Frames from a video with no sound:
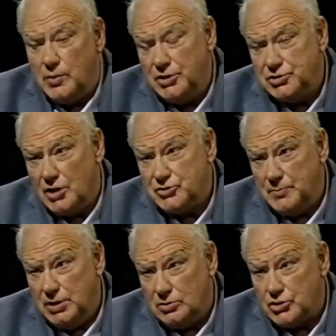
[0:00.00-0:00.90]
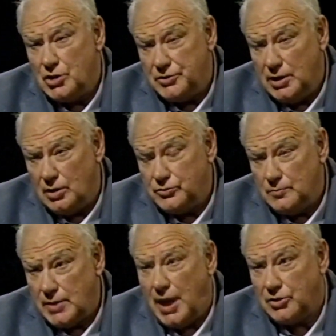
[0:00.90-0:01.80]
quasars are being shot out
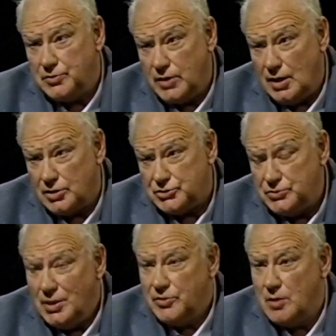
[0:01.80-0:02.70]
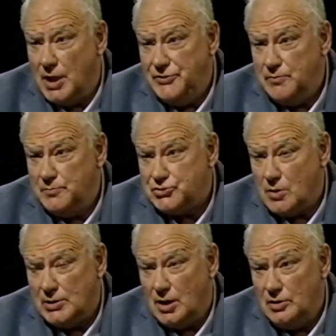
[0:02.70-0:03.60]
from active galaxies, there might even be
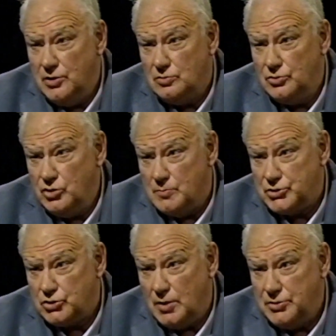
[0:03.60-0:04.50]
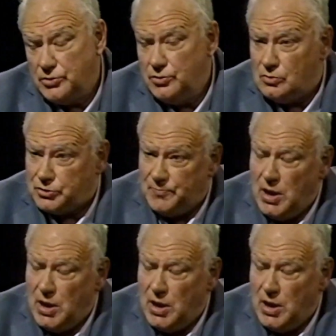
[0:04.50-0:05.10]
some in our local group, which is quite a thought.